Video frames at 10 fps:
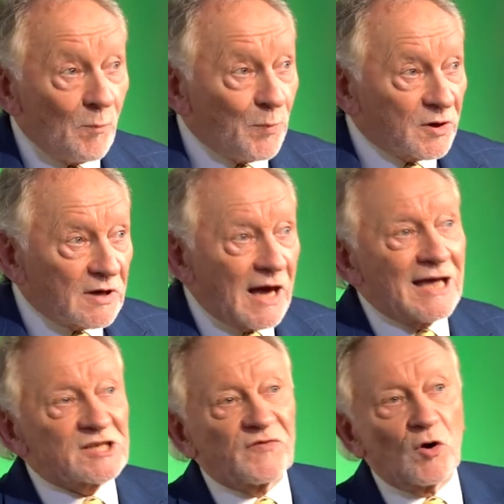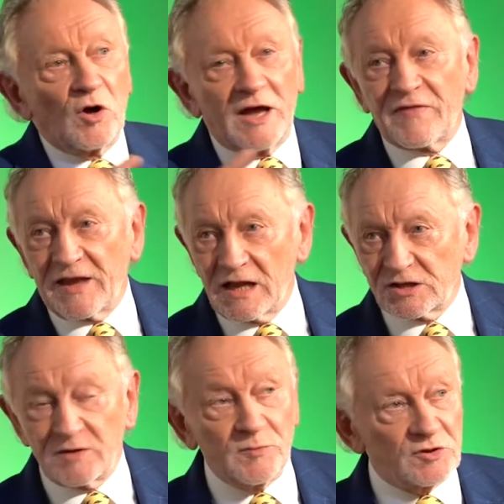But as for all, everything
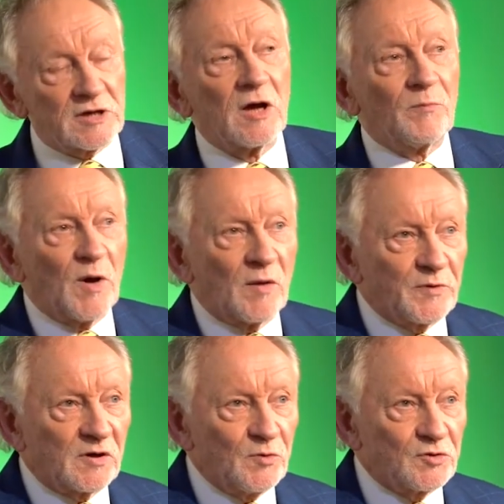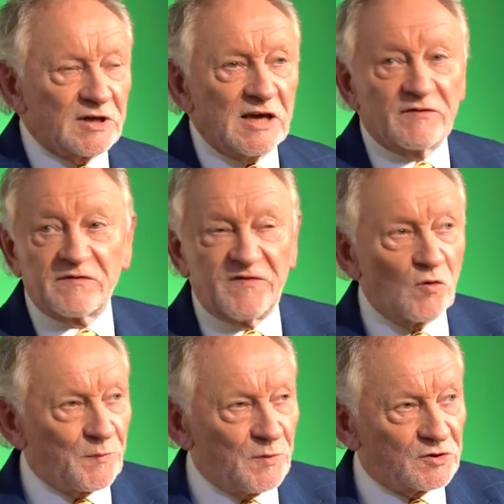else in music, popular music, even
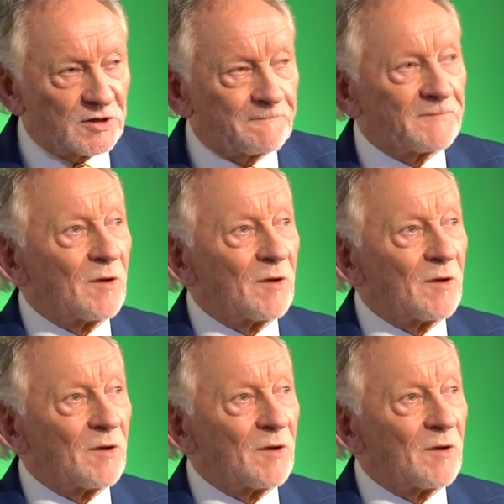folk music,